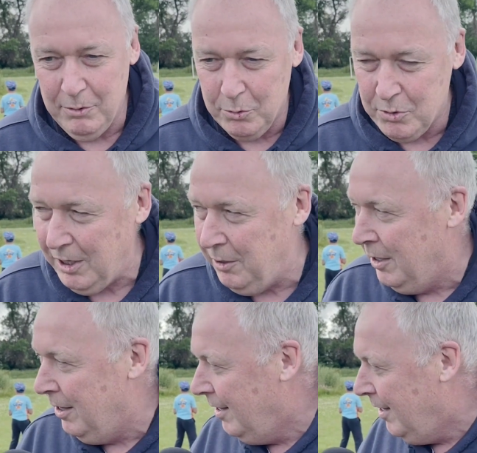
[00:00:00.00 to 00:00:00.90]
There was also
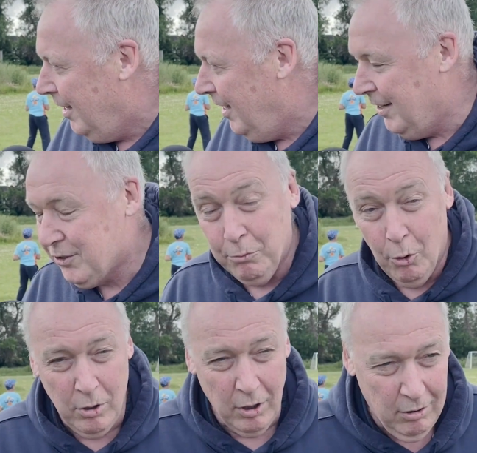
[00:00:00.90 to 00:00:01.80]
some
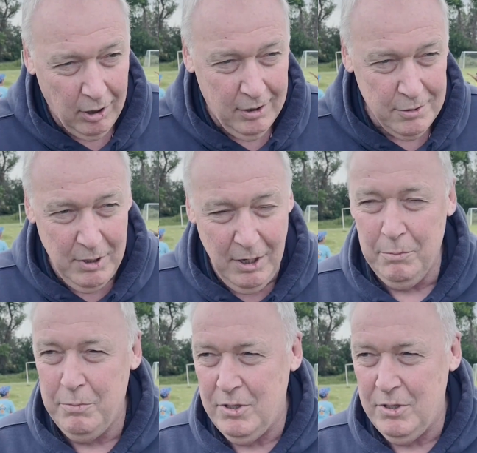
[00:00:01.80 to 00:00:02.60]
walking cricket as well.